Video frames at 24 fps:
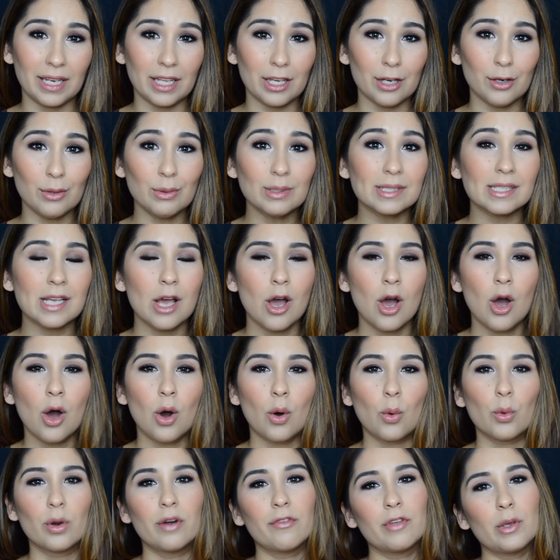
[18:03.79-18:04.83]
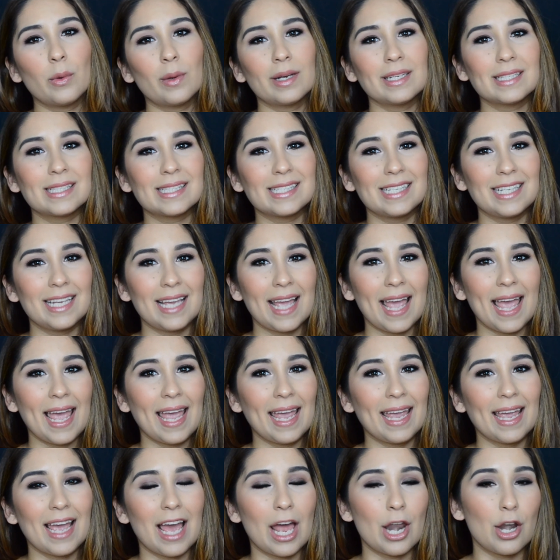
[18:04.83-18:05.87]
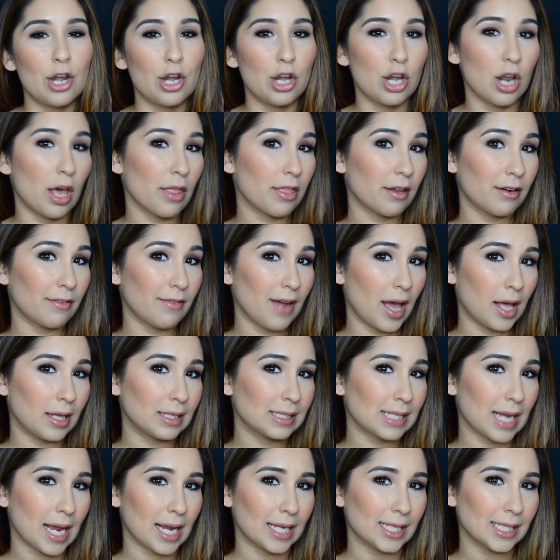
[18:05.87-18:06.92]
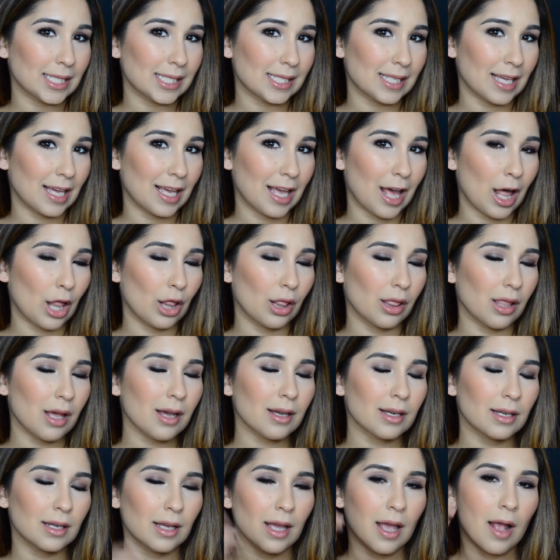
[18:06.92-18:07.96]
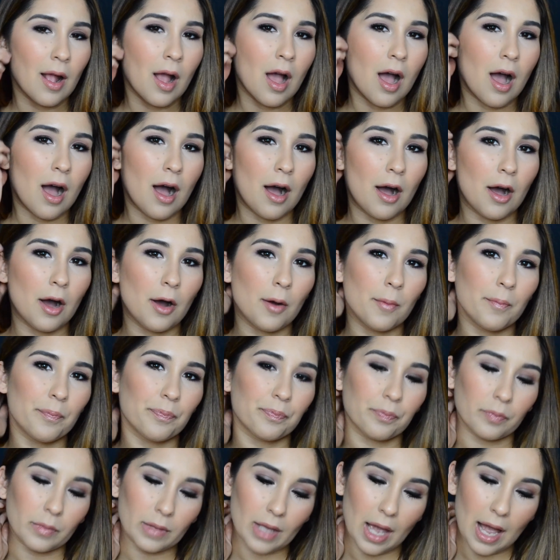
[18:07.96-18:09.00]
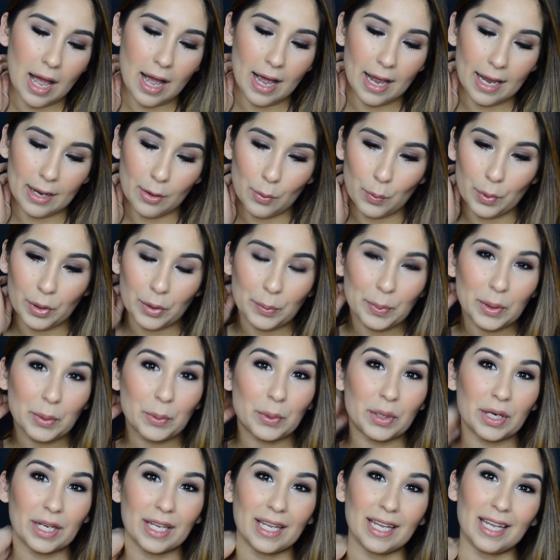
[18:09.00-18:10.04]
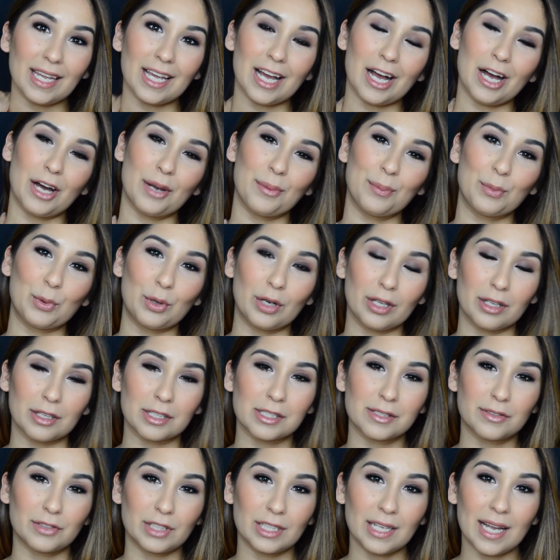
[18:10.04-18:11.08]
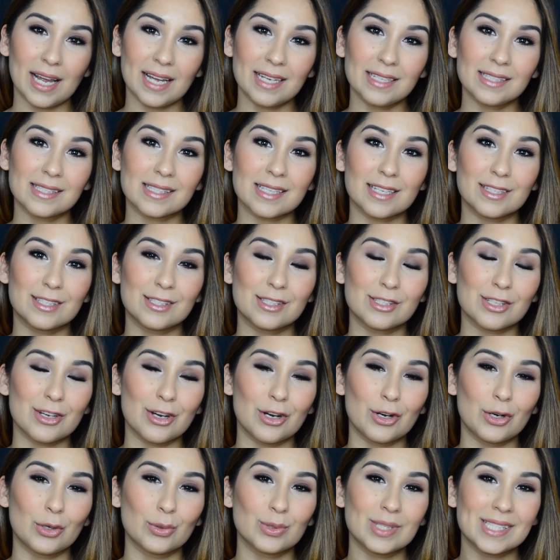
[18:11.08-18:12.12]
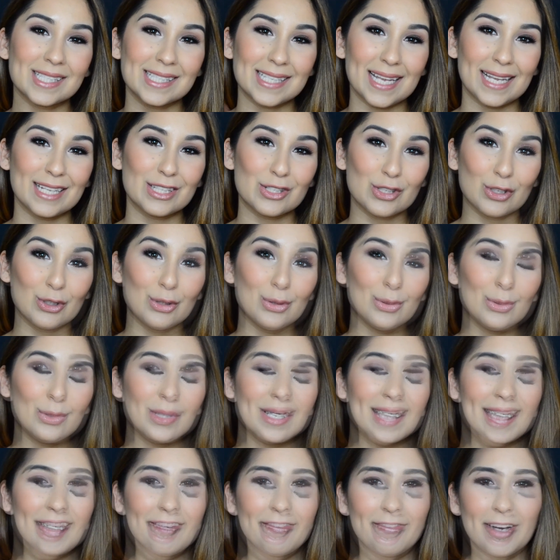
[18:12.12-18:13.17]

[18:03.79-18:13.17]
videos or if you want to see another Valentine's Day look. I will be working on more looks for you guys, so stay tuned.